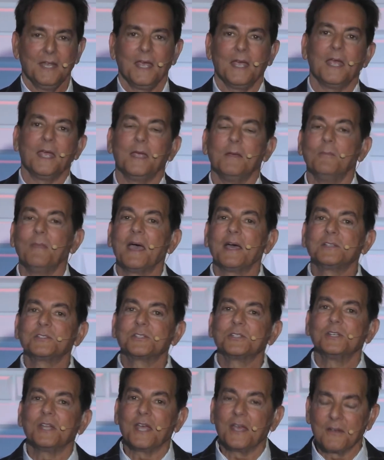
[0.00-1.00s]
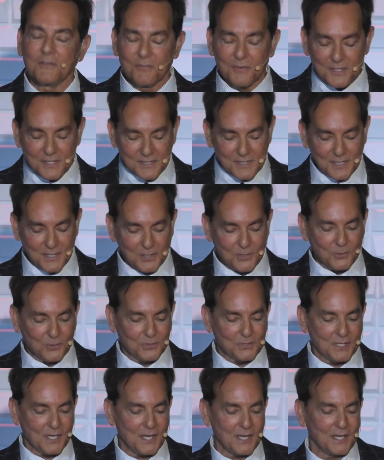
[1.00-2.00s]
Imagine every single
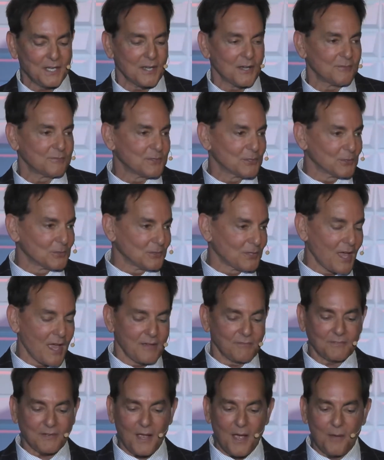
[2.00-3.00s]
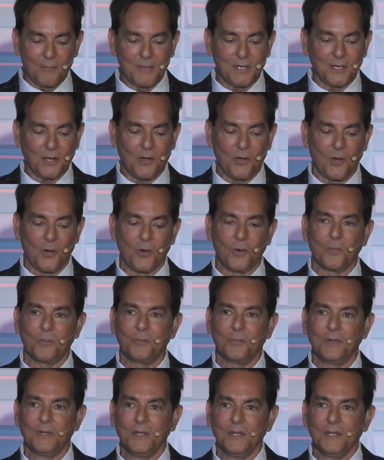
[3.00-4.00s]
day of your life coming
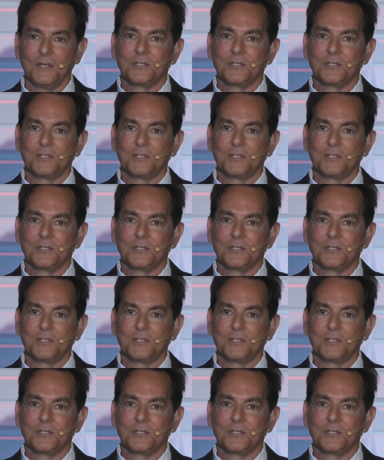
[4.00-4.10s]
home